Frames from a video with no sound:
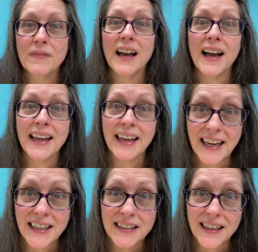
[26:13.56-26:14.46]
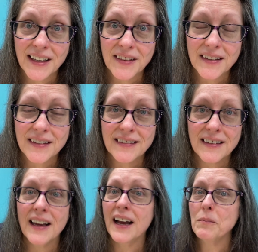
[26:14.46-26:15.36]
I hate death.
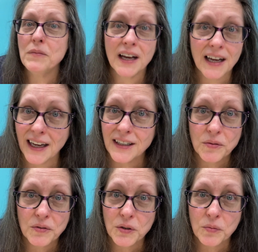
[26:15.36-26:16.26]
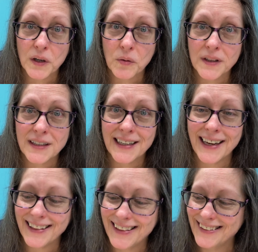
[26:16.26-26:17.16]
I don't do well with death.